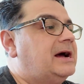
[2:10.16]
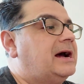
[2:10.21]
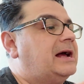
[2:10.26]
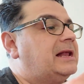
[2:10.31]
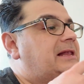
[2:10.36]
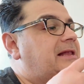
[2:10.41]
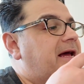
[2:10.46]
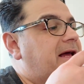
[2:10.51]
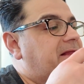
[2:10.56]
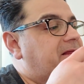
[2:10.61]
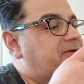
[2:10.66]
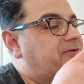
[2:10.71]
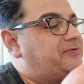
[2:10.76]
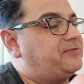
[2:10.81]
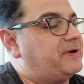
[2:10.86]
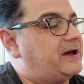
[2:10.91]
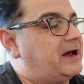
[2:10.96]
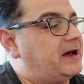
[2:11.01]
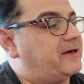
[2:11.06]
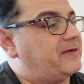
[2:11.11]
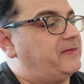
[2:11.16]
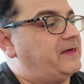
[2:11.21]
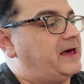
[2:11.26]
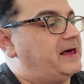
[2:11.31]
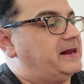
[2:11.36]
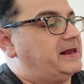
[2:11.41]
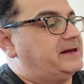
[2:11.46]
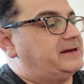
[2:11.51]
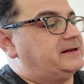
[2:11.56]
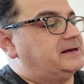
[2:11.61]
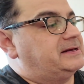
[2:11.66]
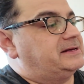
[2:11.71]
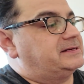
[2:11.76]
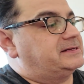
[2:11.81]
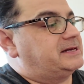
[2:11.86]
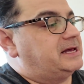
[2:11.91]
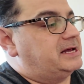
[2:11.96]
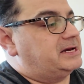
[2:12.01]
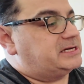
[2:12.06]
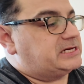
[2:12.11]
I like the fact that it
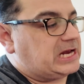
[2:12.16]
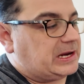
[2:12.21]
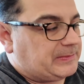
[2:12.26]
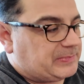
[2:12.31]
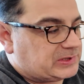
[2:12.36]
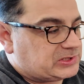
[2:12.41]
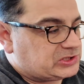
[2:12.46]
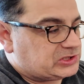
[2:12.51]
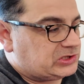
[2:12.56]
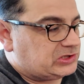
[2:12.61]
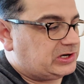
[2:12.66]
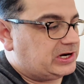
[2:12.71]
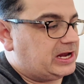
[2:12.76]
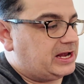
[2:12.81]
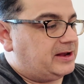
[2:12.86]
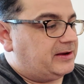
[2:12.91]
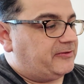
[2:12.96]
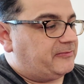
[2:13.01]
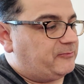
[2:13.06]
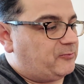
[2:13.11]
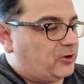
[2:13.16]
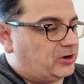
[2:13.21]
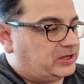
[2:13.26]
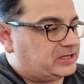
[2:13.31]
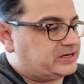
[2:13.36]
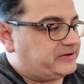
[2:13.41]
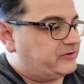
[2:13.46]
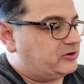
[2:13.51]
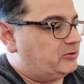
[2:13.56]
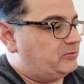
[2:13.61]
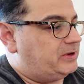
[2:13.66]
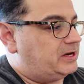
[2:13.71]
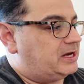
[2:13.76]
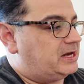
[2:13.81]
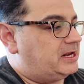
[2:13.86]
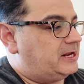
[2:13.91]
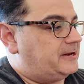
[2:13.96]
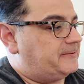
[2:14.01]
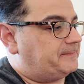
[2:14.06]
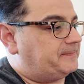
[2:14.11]
does temperature, relative
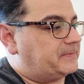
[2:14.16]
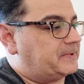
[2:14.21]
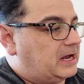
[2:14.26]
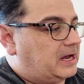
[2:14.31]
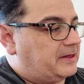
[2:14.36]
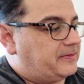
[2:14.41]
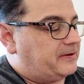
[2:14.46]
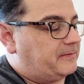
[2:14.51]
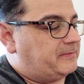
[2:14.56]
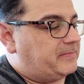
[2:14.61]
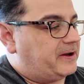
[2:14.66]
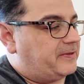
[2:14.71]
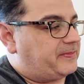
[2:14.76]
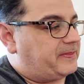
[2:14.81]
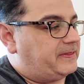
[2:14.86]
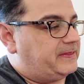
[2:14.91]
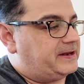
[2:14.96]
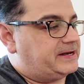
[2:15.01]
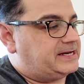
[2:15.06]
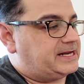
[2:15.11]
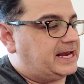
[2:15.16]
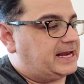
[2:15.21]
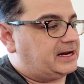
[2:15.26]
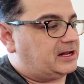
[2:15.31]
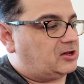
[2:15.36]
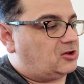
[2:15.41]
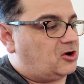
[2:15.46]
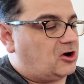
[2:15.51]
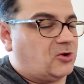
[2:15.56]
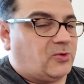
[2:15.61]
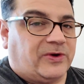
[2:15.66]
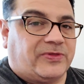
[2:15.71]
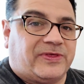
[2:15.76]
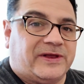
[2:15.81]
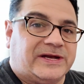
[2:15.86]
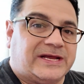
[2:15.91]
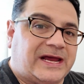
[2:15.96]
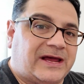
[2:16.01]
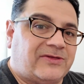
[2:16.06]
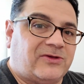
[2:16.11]
humidity, the month and the date, along with the
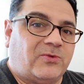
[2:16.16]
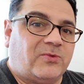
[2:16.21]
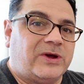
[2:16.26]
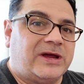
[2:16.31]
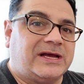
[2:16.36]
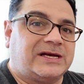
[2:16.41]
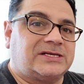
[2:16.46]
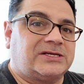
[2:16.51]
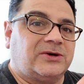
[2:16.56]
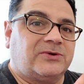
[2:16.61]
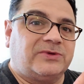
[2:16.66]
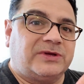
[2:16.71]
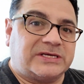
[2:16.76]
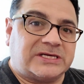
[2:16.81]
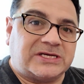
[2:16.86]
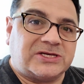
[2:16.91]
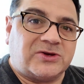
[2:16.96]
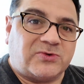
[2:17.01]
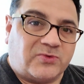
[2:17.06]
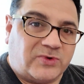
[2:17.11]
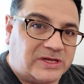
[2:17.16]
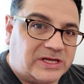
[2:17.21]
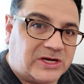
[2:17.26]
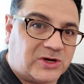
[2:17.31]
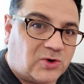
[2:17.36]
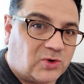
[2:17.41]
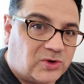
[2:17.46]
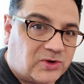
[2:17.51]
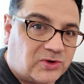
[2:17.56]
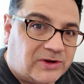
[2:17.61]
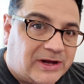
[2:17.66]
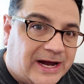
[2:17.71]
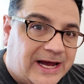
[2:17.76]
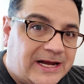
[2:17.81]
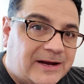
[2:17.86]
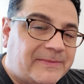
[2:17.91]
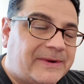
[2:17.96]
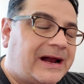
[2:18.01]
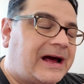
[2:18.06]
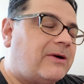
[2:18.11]
day of the week. So this is a really cool little
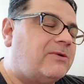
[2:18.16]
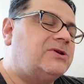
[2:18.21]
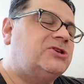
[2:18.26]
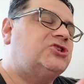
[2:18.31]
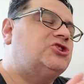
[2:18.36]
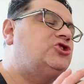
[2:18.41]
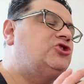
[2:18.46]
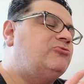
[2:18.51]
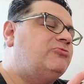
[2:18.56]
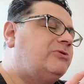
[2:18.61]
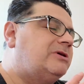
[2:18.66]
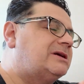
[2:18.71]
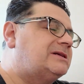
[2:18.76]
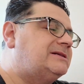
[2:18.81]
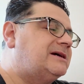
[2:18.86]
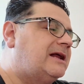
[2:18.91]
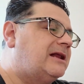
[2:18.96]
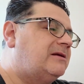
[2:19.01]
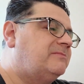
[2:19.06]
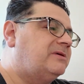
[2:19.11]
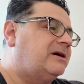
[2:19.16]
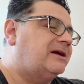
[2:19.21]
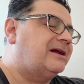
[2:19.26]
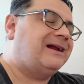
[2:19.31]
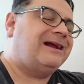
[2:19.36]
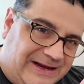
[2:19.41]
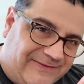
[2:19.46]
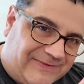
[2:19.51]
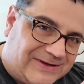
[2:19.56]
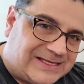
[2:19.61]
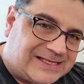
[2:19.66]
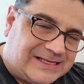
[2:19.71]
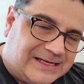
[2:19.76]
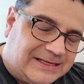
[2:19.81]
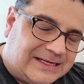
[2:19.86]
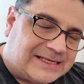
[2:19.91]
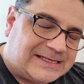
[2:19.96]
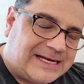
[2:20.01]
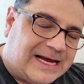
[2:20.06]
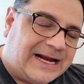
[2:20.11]
item, and I was super excited about it, even still
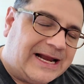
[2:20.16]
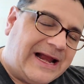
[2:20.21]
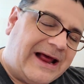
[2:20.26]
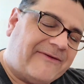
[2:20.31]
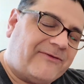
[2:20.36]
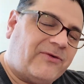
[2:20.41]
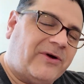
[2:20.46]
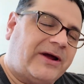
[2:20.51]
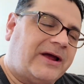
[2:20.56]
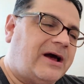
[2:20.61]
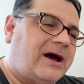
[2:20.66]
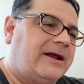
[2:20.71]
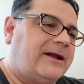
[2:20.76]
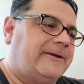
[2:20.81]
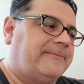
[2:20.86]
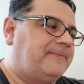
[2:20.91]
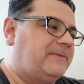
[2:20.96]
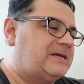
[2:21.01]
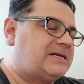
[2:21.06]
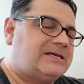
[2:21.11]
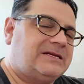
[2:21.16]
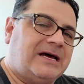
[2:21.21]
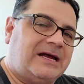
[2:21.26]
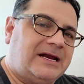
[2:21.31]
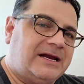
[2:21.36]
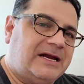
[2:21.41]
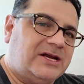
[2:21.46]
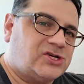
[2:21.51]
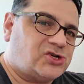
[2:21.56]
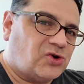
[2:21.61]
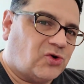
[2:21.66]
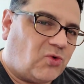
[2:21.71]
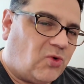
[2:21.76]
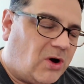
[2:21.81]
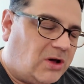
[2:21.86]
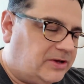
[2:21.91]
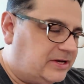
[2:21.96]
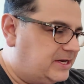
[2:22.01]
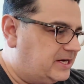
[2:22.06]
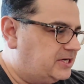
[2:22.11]
excited after I got it. It's not an initial
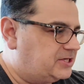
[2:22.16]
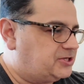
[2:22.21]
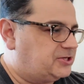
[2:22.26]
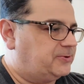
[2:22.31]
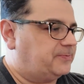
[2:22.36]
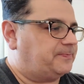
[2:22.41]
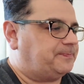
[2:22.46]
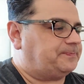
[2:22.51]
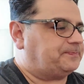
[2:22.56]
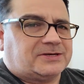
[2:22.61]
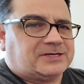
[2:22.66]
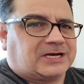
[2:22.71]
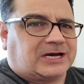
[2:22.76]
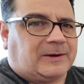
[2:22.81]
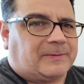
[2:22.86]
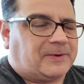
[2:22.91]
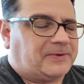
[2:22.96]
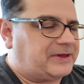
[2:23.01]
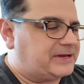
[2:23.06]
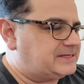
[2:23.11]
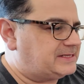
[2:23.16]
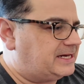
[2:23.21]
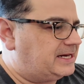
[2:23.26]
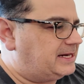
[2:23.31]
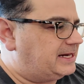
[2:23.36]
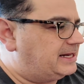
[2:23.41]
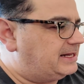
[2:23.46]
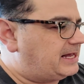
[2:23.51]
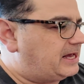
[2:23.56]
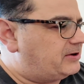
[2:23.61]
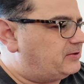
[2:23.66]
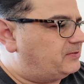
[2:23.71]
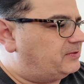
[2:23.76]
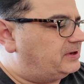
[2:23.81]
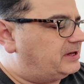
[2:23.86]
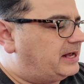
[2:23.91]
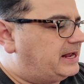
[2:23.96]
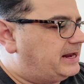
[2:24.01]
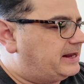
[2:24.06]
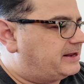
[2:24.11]
quality issue. There's a couple of things I don't
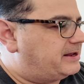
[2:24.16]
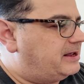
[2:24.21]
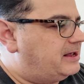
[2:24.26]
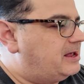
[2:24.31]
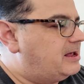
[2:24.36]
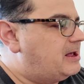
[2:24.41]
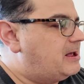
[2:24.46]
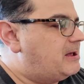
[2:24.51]
like,